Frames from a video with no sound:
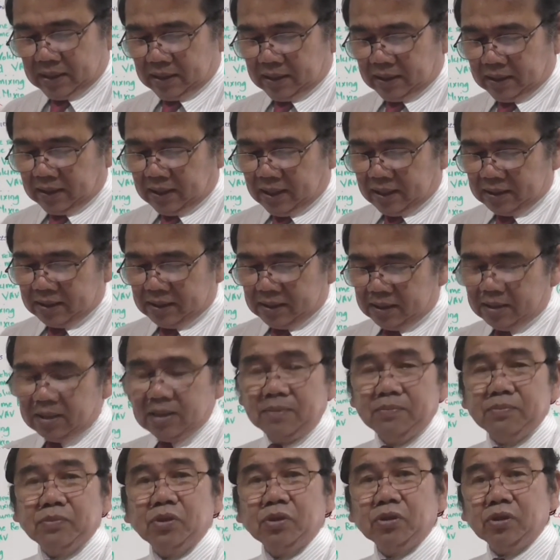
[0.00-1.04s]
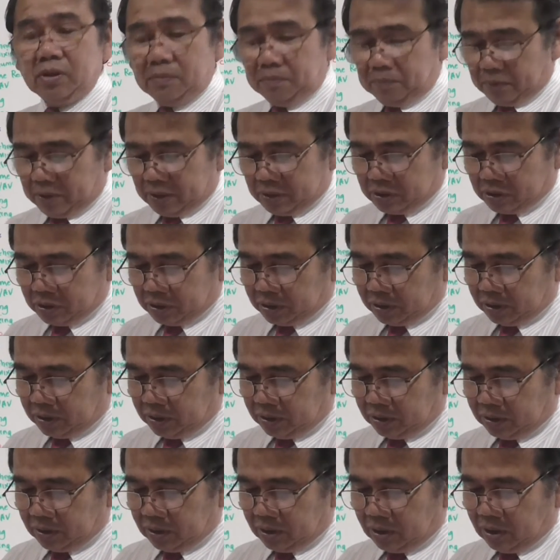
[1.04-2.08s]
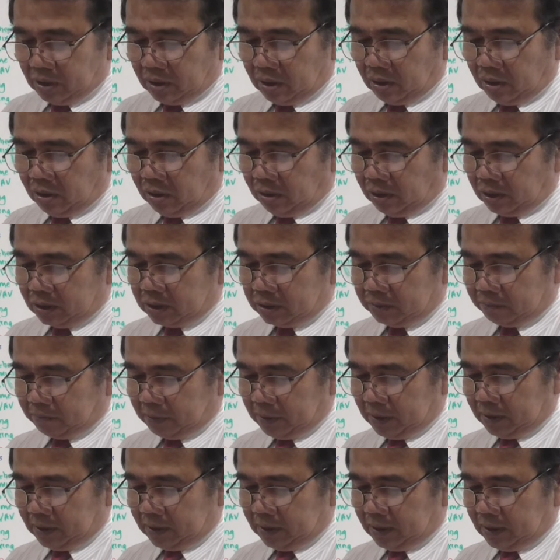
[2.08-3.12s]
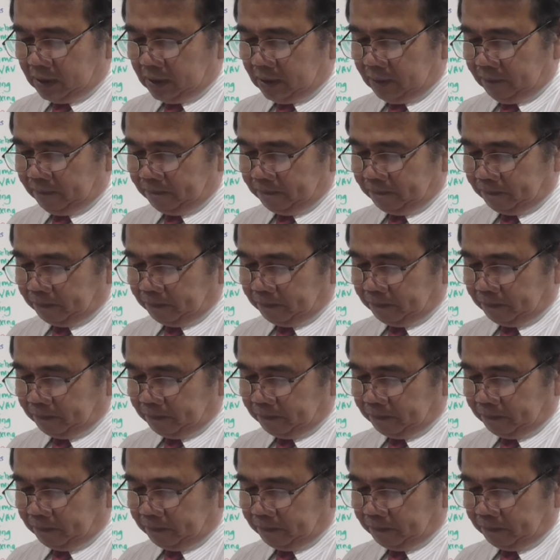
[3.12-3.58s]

The duct system total pressure loss, PT,